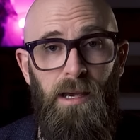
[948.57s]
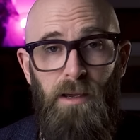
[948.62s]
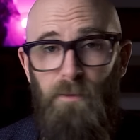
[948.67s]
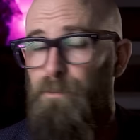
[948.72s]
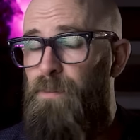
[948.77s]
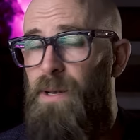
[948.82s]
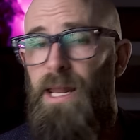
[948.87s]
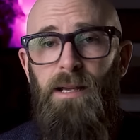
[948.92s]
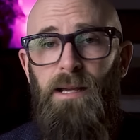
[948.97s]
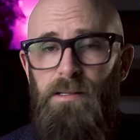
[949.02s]

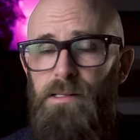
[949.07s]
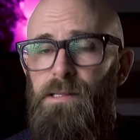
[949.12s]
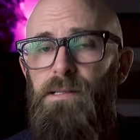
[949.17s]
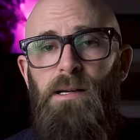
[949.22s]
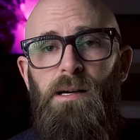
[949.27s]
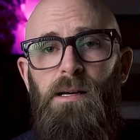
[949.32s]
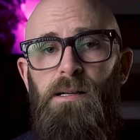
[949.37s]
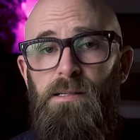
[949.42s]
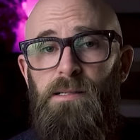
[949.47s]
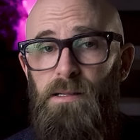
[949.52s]
if Planck
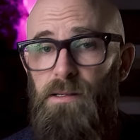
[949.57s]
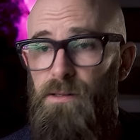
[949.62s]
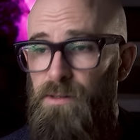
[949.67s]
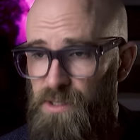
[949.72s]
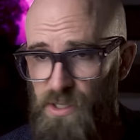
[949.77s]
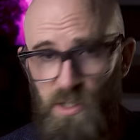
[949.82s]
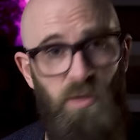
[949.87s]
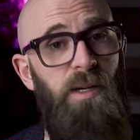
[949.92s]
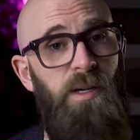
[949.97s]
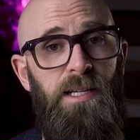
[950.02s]
stars
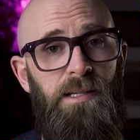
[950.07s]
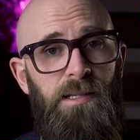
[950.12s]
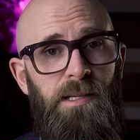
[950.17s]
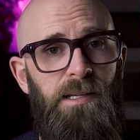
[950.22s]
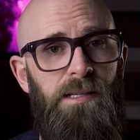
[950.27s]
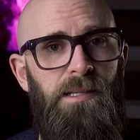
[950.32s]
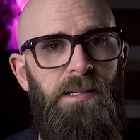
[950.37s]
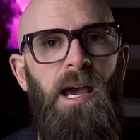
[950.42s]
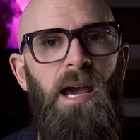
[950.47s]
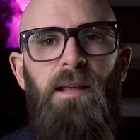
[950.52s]
do
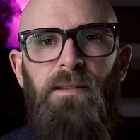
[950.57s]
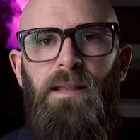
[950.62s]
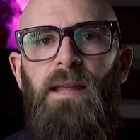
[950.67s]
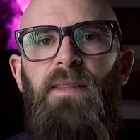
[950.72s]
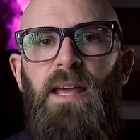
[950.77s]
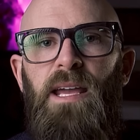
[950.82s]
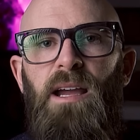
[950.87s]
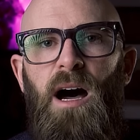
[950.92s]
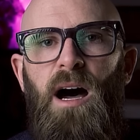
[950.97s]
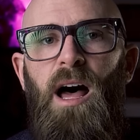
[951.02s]
exist,
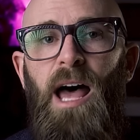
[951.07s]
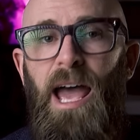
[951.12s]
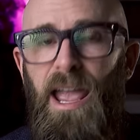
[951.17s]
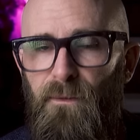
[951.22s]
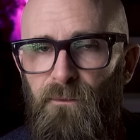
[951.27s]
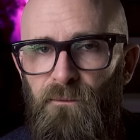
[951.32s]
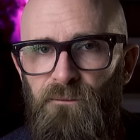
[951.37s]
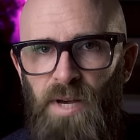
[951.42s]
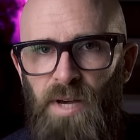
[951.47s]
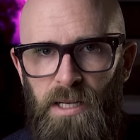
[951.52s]
then they They are a
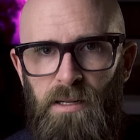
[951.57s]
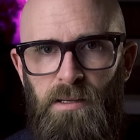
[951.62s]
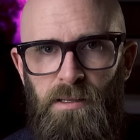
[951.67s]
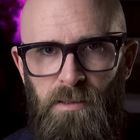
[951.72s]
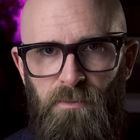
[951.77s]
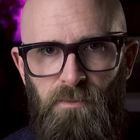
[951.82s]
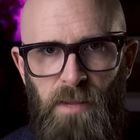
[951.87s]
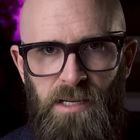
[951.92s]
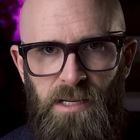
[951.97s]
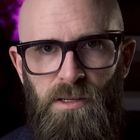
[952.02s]

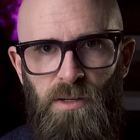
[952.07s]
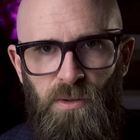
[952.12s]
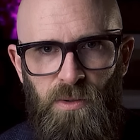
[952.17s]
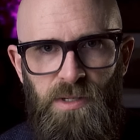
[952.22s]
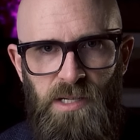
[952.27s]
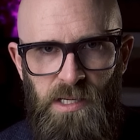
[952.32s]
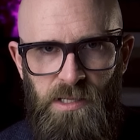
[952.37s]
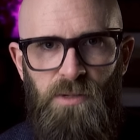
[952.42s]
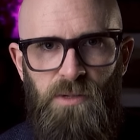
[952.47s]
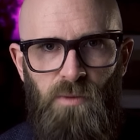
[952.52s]
fundamental
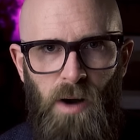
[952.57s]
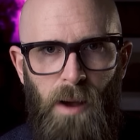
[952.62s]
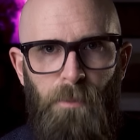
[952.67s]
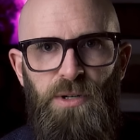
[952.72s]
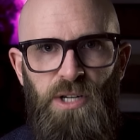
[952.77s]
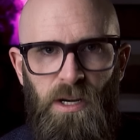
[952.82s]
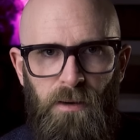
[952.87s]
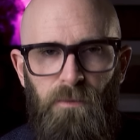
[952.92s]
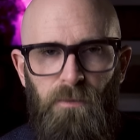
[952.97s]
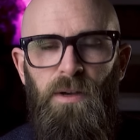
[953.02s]

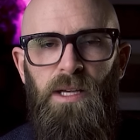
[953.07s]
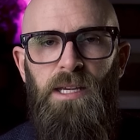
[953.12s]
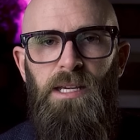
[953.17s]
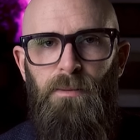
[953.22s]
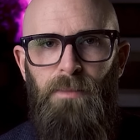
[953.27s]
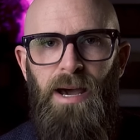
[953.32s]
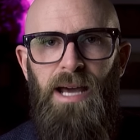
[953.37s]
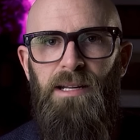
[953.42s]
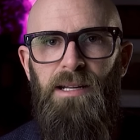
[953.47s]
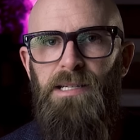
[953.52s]
disruption for
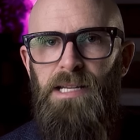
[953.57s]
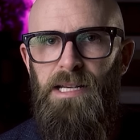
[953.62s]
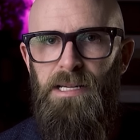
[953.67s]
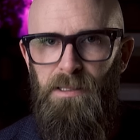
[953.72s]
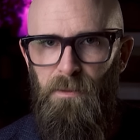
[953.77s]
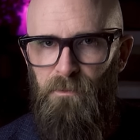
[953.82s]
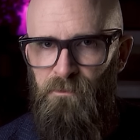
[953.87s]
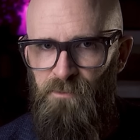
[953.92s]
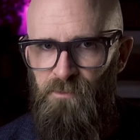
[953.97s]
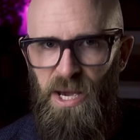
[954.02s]

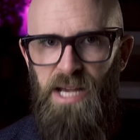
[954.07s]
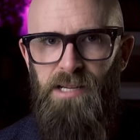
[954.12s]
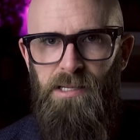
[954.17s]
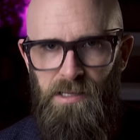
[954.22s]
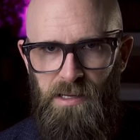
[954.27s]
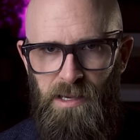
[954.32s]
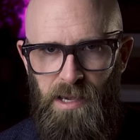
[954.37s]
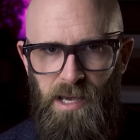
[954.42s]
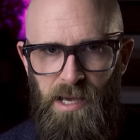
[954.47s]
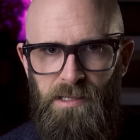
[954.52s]
humanity's
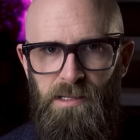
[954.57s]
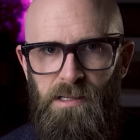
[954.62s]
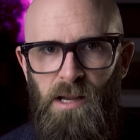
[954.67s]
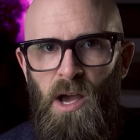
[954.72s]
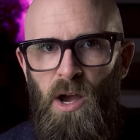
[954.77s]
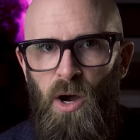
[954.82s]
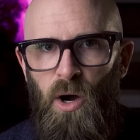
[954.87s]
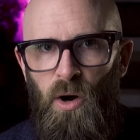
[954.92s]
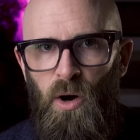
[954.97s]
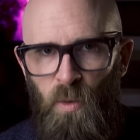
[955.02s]
best guess
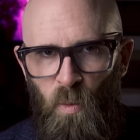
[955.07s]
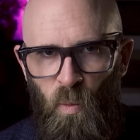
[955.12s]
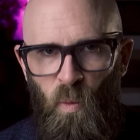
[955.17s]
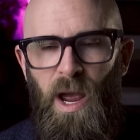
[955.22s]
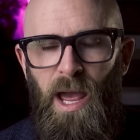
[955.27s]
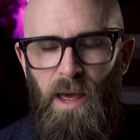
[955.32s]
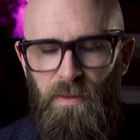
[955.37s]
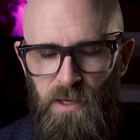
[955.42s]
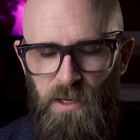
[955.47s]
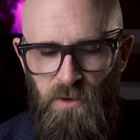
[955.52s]
on
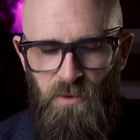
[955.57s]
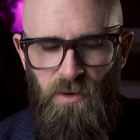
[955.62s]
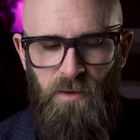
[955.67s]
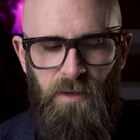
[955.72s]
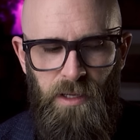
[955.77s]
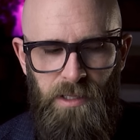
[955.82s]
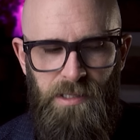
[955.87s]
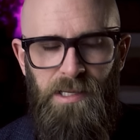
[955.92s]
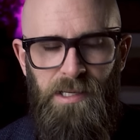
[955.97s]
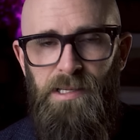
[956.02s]
where the
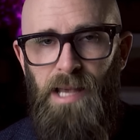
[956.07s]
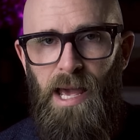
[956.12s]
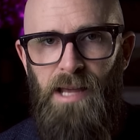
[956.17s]
universe is